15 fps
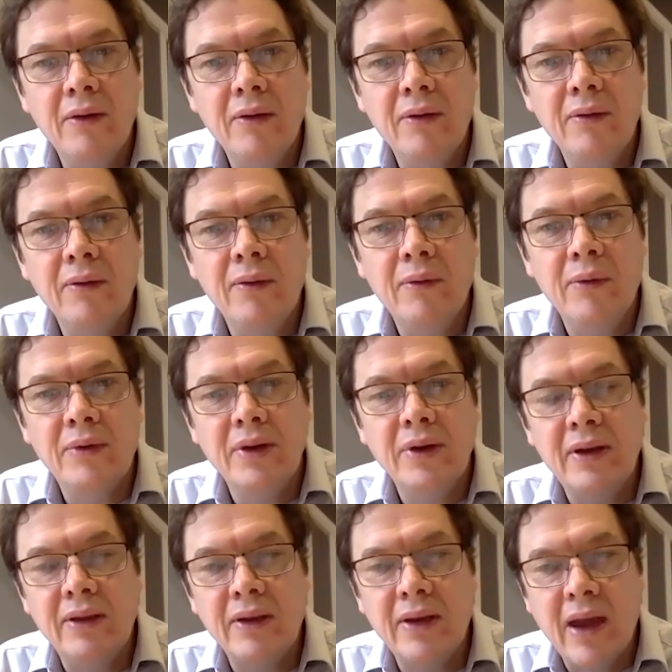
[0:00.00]
who
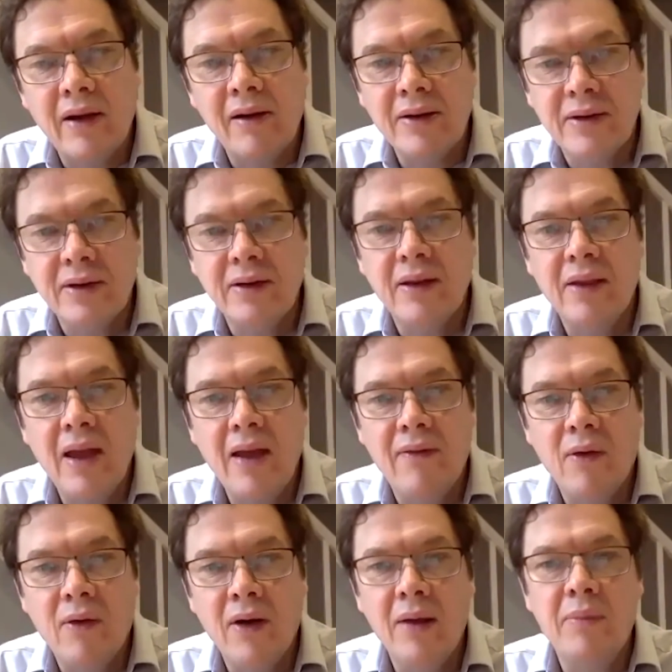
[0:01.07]
was leading the garrison,
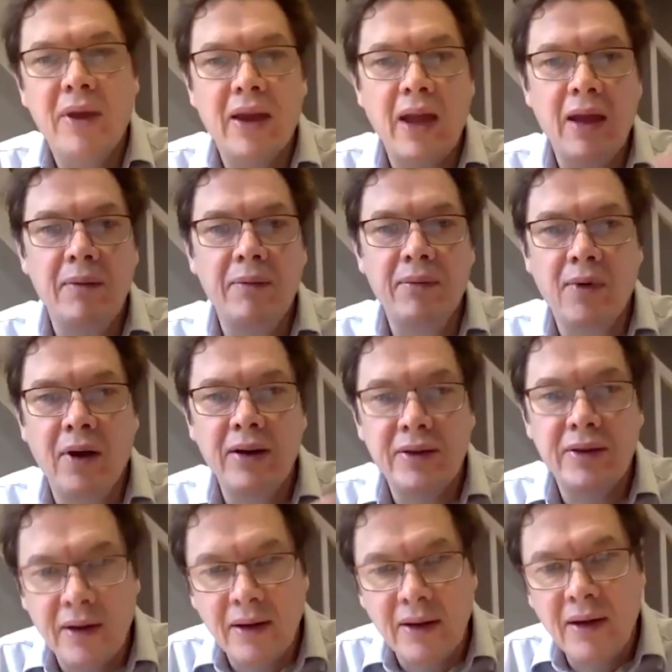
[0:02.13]
and therefore it became
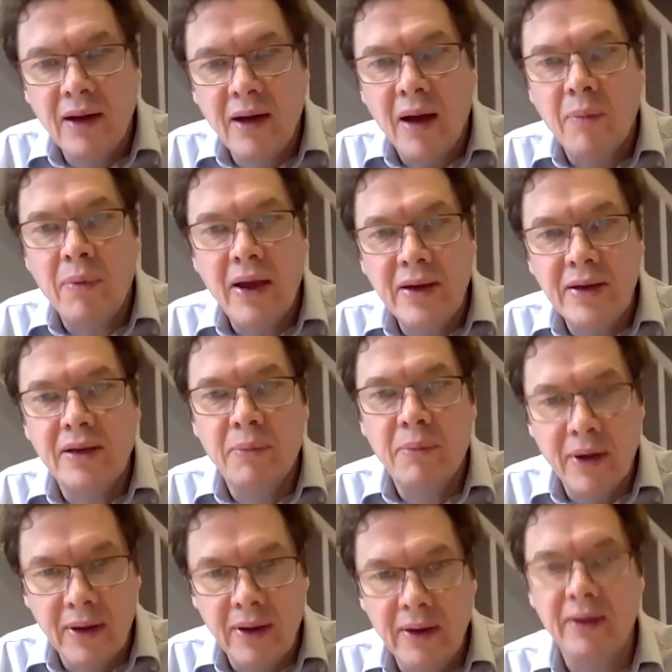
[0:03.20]
quite a
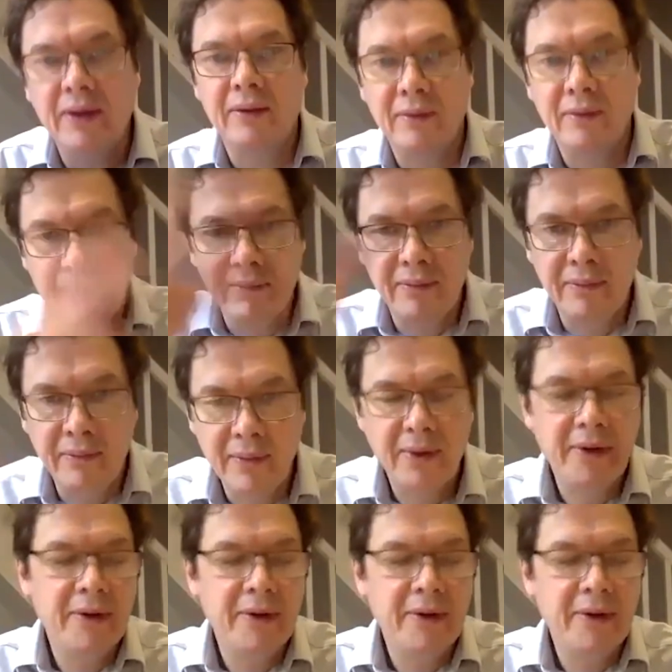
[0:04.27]
place to be, and